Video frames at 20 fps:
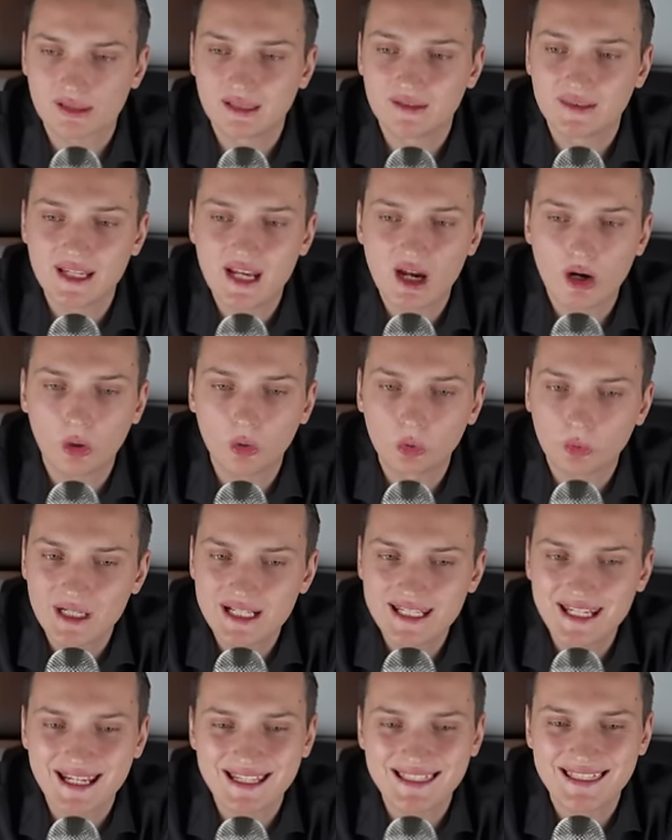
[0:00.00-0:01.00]
They are
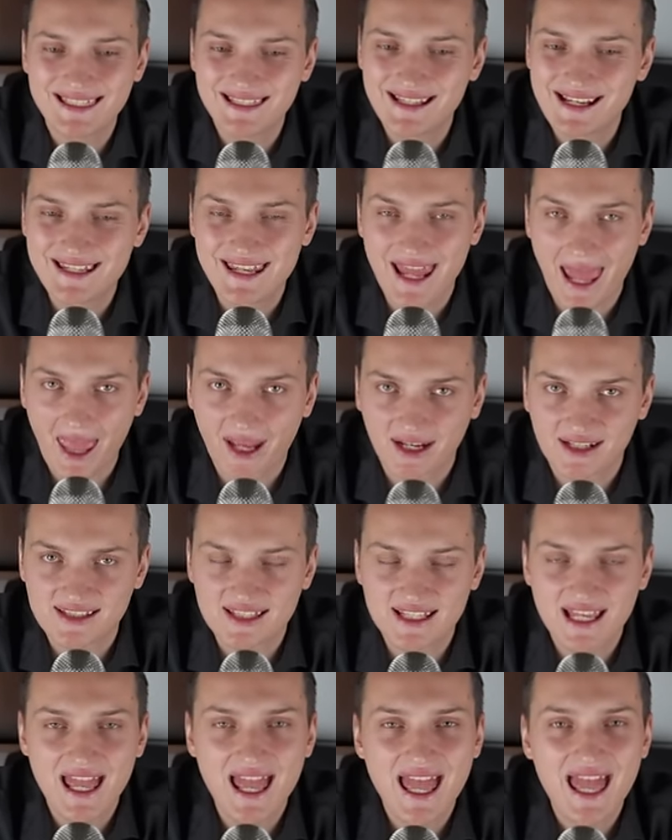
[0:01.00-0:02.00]
already at 9x
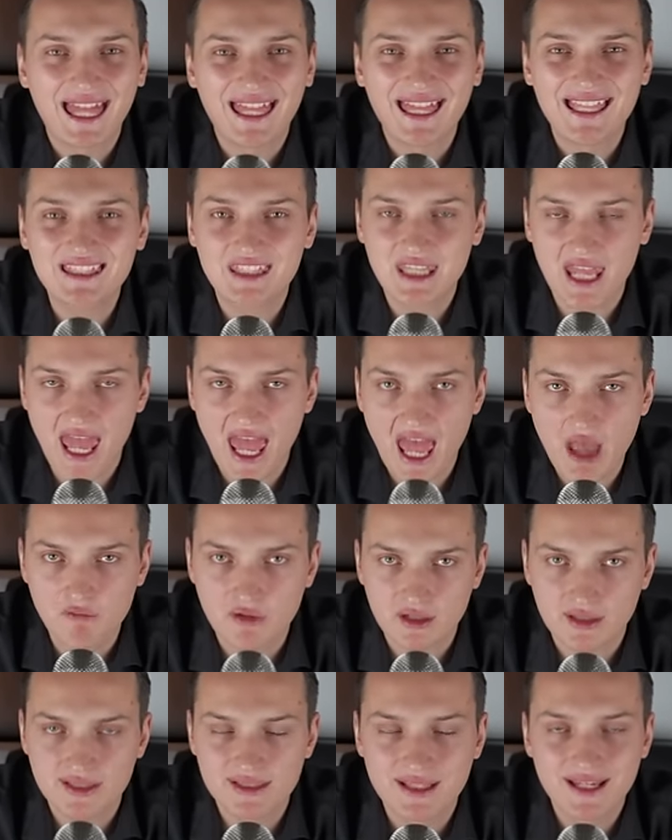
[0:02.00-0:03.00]
and
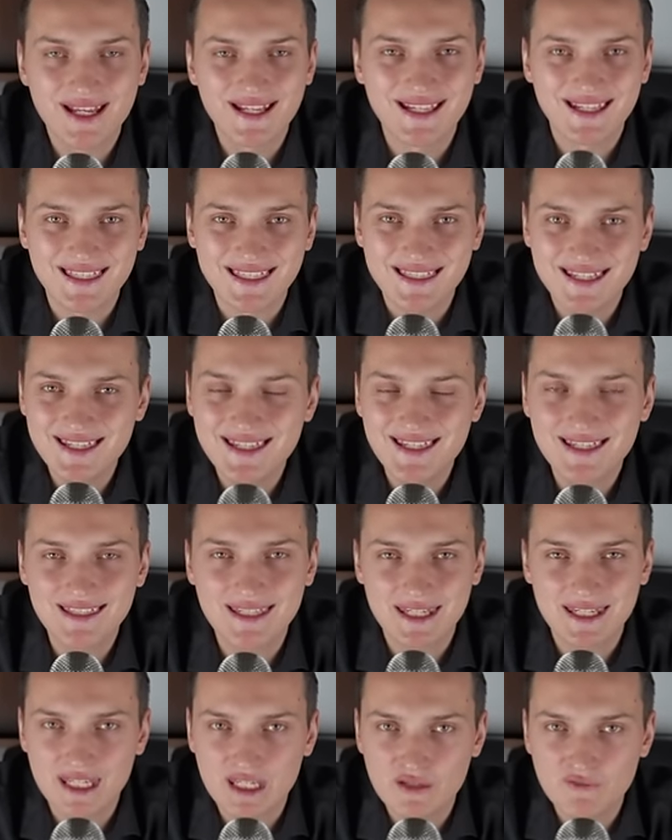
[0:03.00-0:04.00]
AVAX didn't
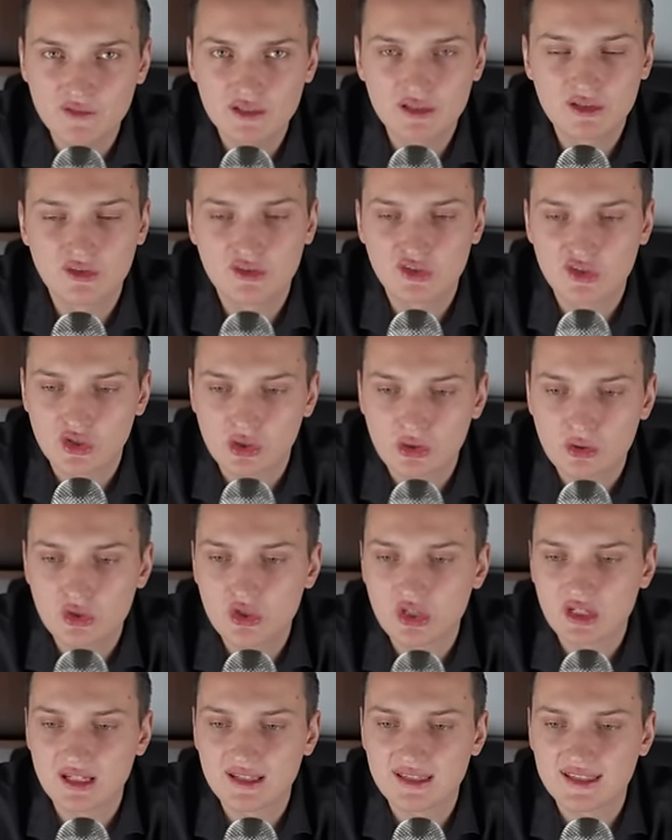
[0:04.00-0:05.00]
even surge
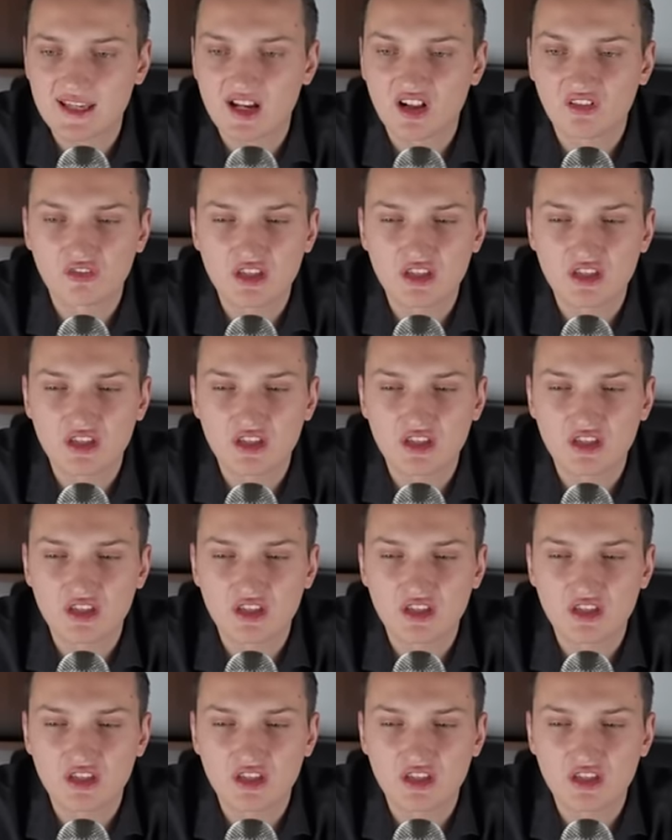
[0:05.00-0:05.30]
itself.